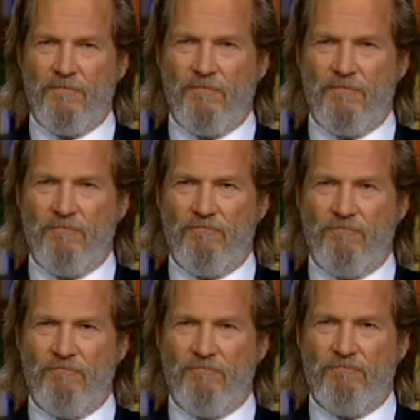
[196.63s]

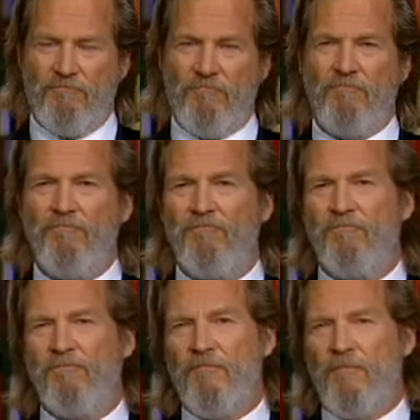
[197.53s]

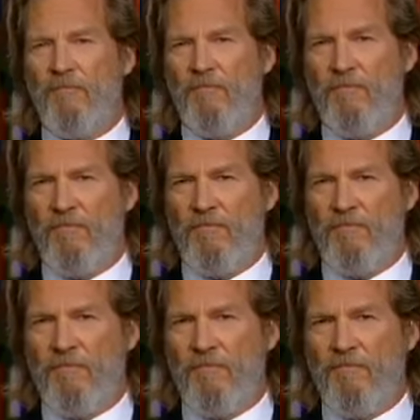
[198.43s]

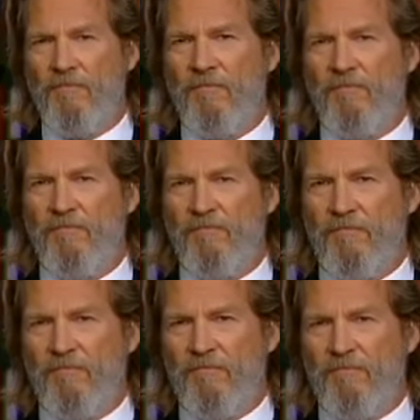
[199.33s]

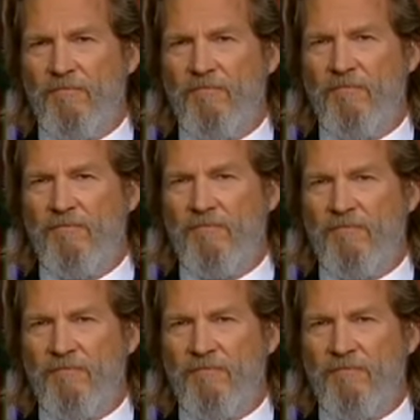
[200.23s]
[no speech]